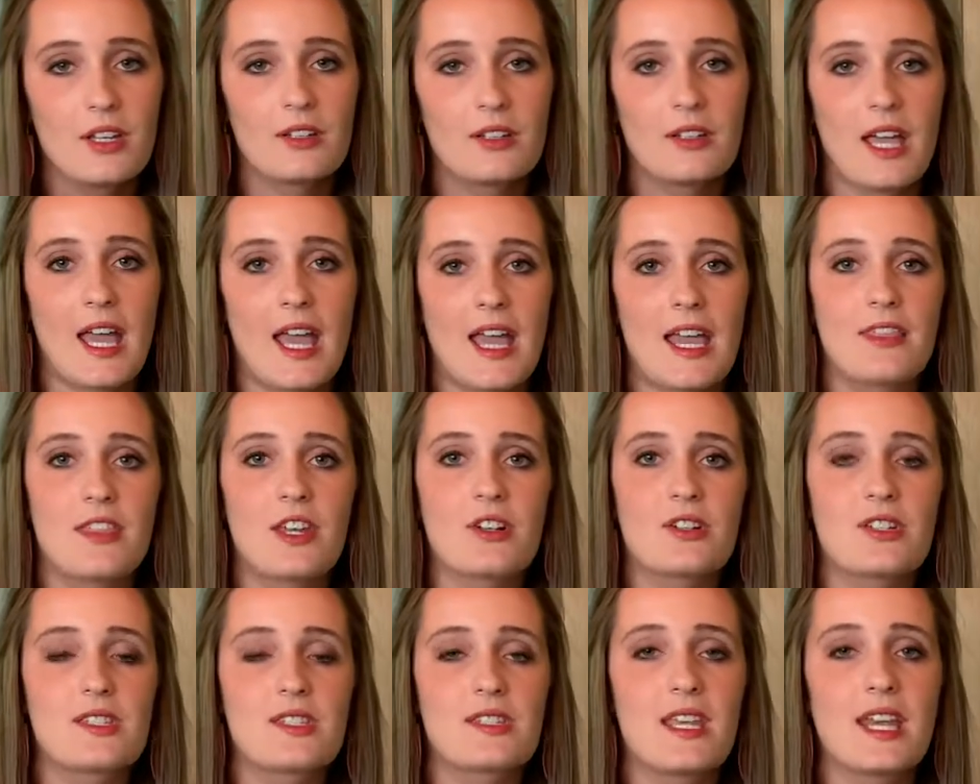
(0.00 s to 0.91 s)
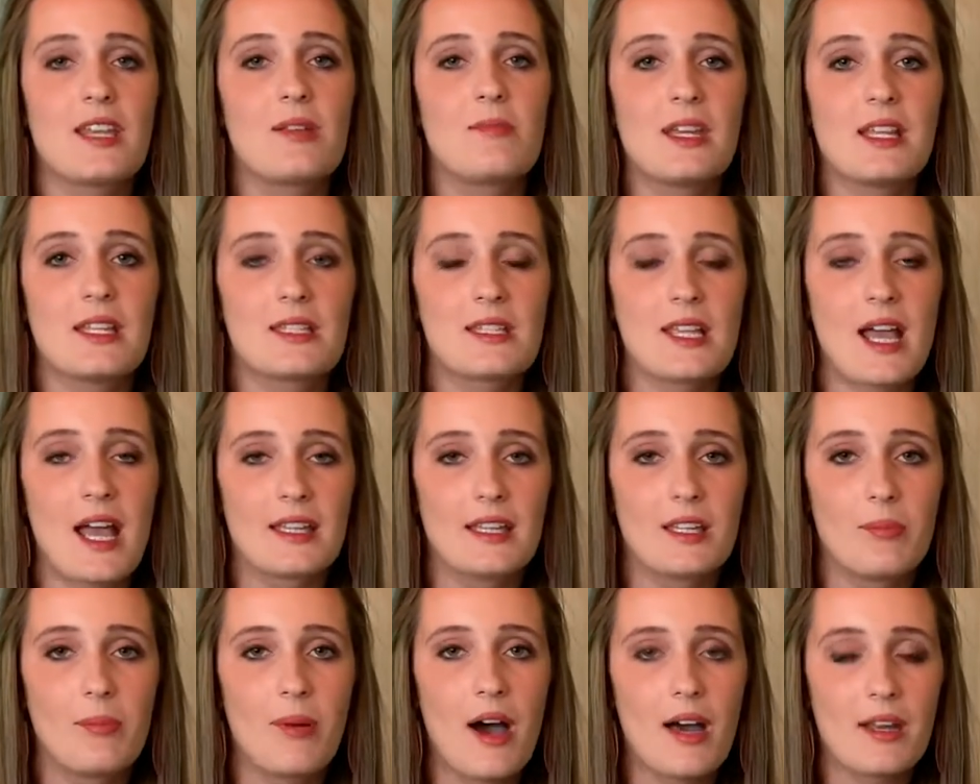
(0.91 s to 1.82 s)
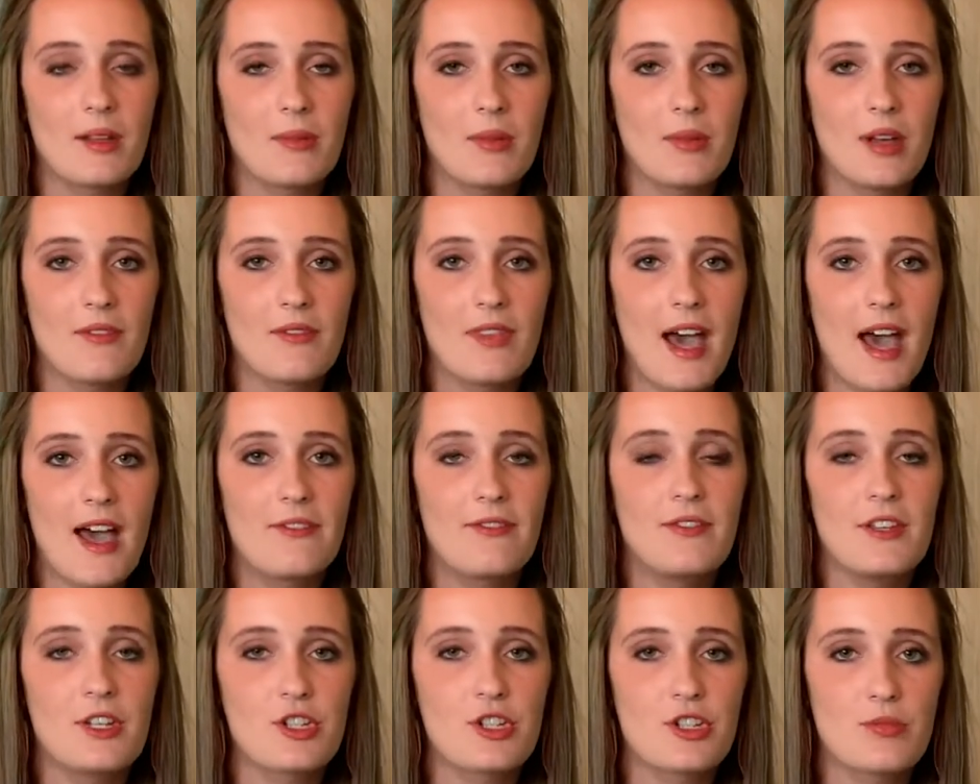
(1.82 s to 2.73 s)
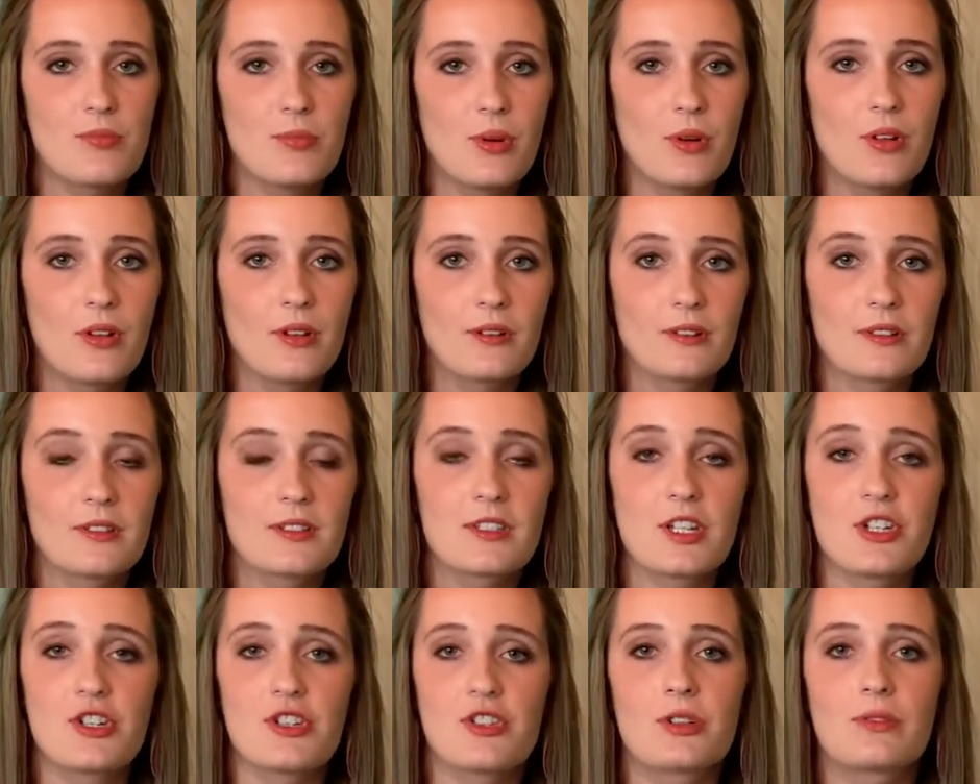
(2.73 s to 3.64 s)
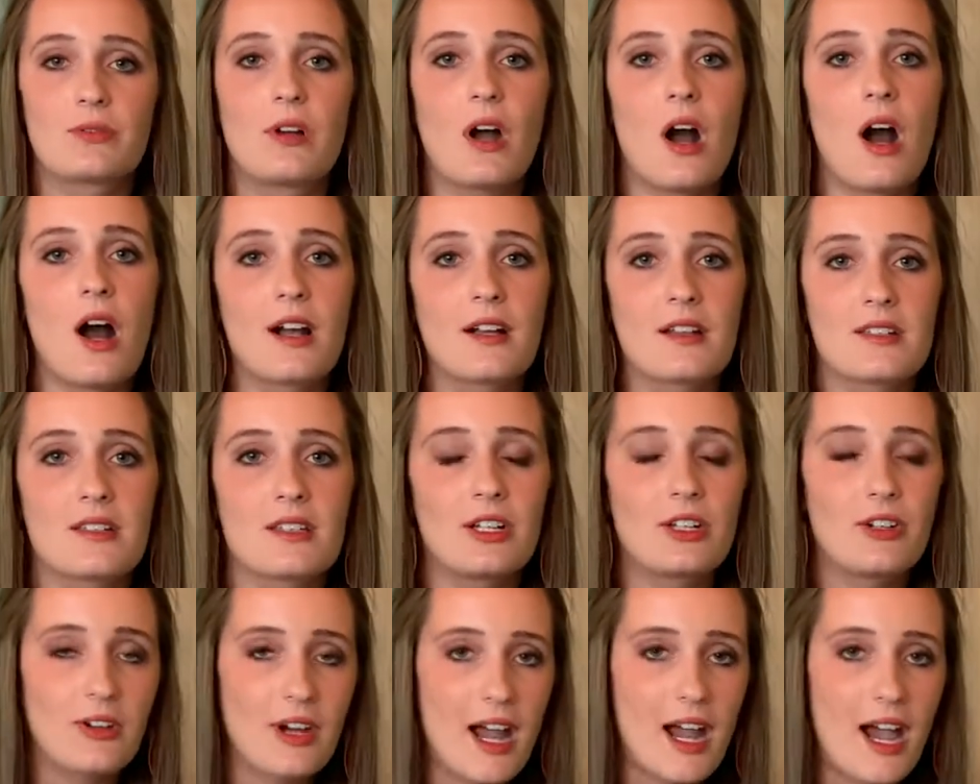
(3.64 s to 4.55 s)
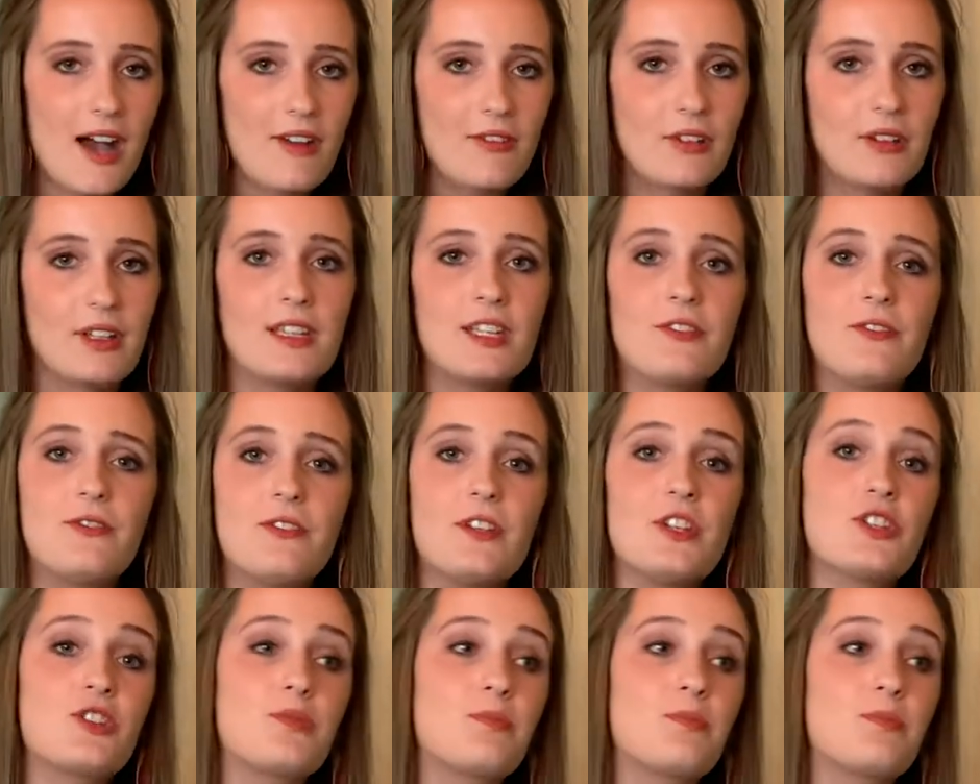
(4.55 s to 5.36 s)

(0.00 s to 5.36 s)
okay, there's sediments at the bottom of that fish bowl, such as the rocks and the gravel and the fish